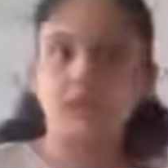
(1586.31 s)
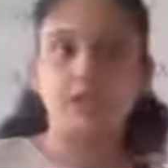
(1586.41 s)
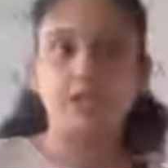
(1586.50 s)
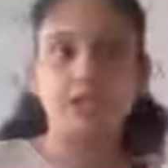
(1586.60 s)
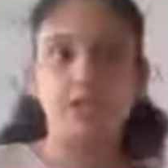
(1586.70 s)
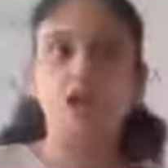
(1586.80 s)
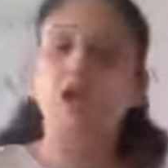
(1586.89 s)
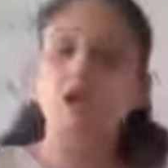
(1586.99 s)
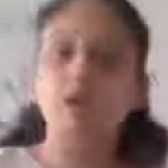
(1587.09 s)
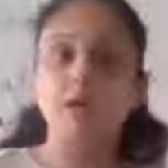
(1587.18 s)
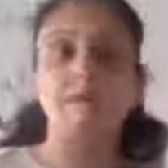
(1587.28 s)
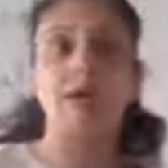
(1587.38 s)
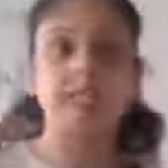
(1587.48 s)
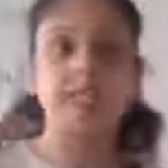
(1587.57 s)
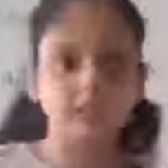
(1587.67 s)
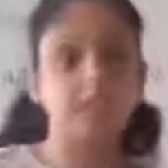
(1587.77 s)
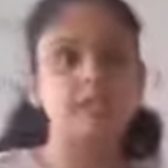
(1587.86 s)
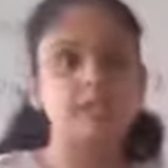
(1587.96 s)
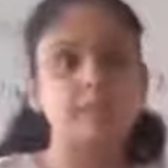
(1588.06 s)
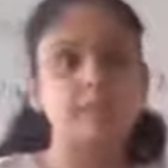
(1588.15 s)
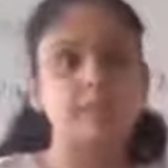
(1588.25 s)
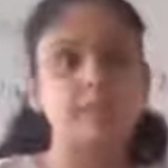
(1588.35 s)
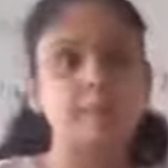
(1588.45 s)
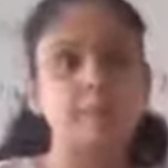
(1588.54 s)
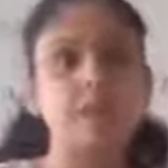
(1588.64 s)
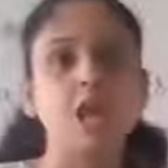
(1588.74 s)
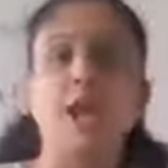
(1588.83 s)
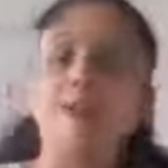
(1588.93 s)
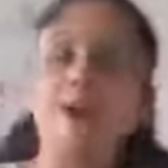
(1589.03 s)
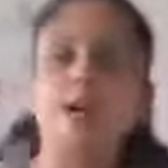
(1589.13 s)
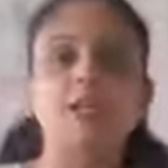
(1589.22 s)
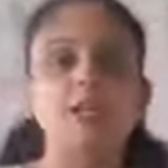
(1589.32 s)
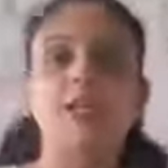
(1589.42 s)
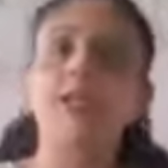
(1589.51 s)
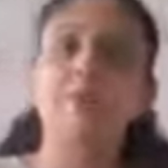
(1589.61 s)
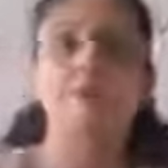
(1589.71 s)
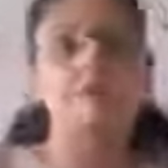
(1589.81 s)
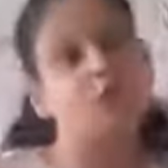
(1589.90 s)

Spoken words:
Okay, a common pattern will be there, but it may